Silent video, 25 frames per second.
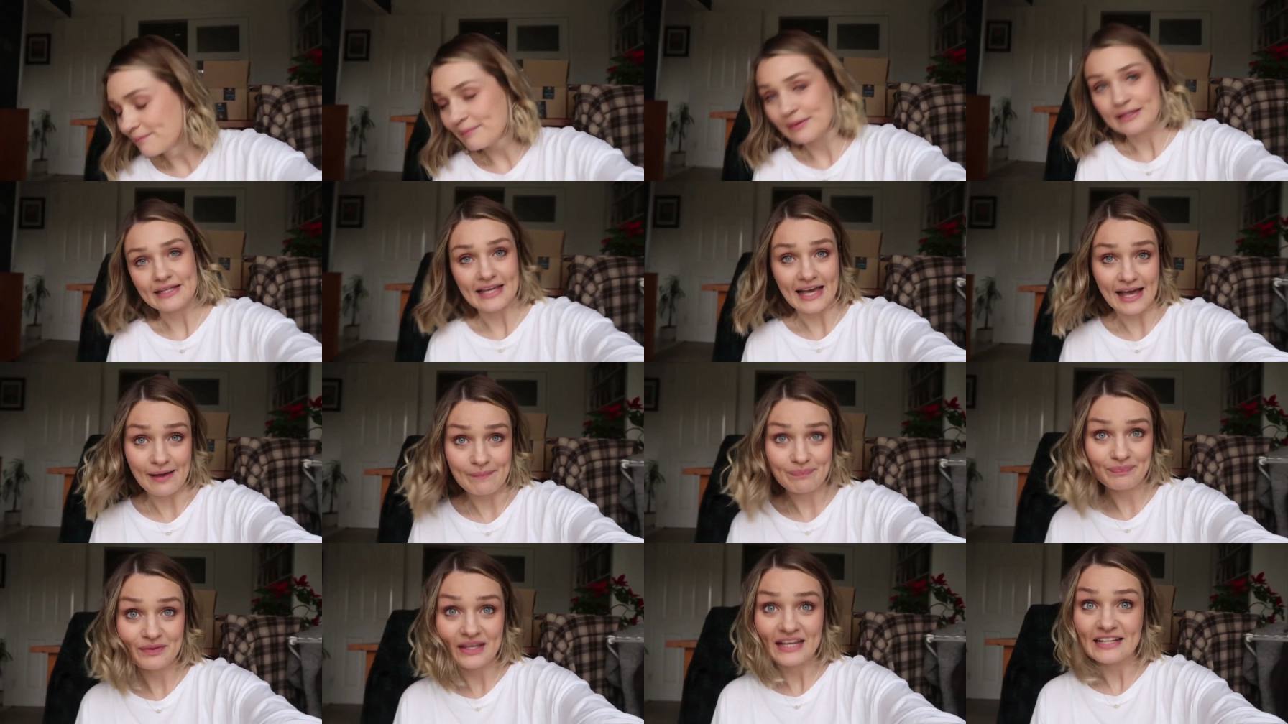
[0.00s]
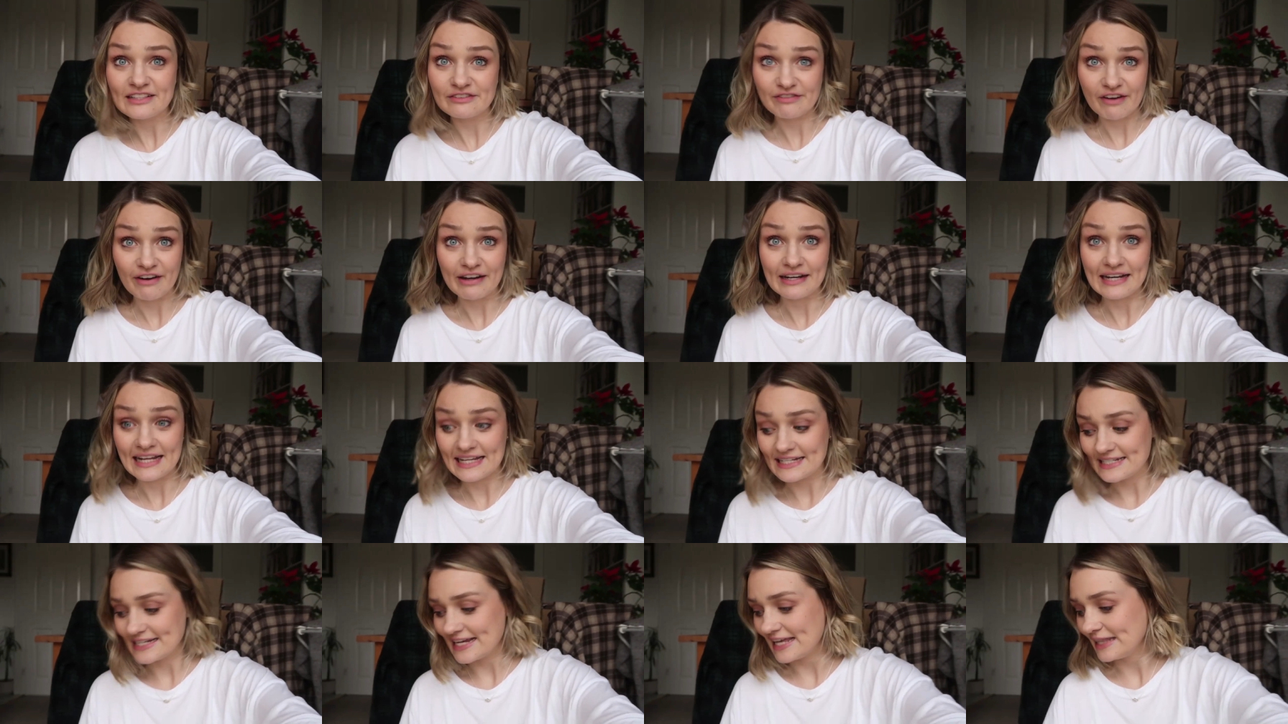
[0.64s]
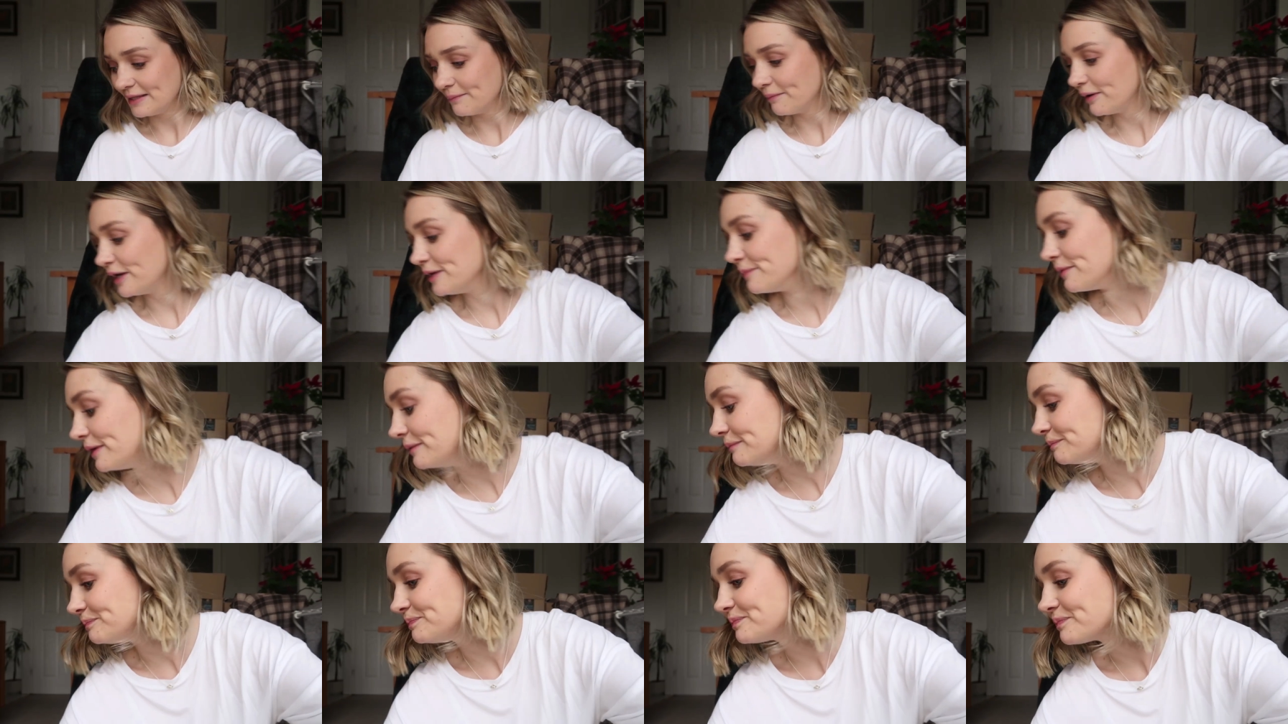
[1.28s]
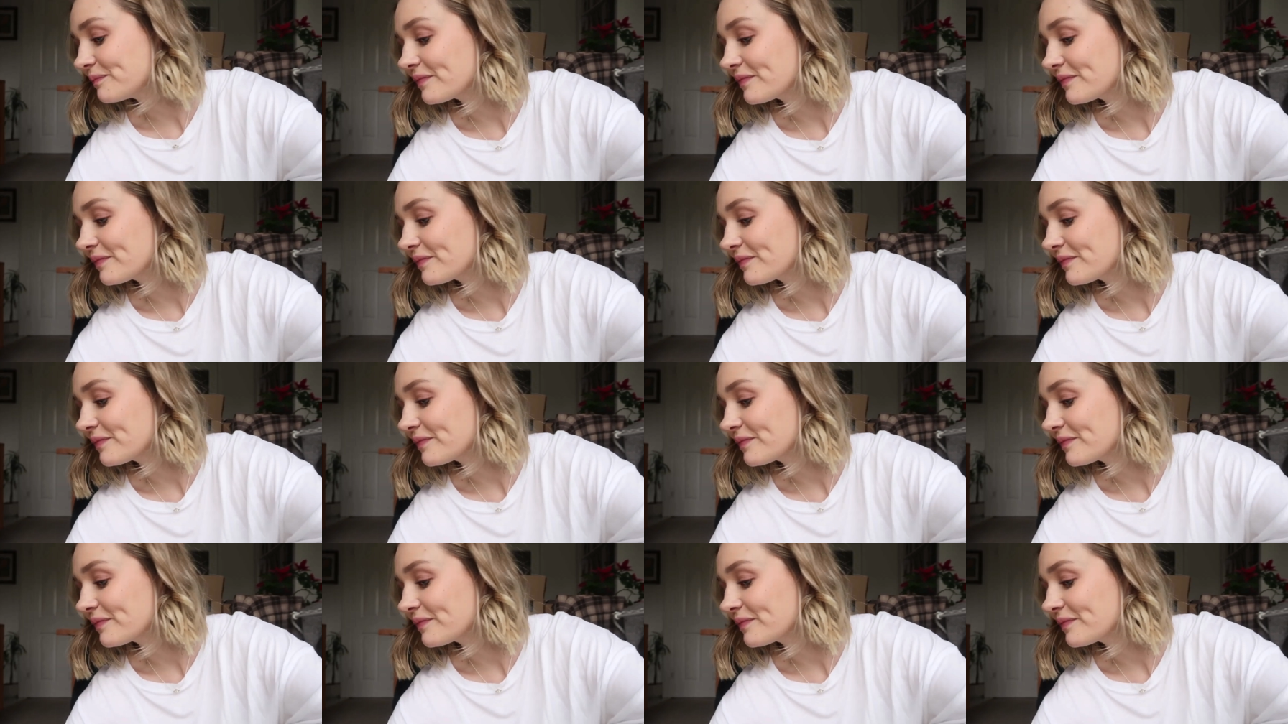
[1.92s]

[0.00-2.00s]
But yeah, he's very needy at the moment.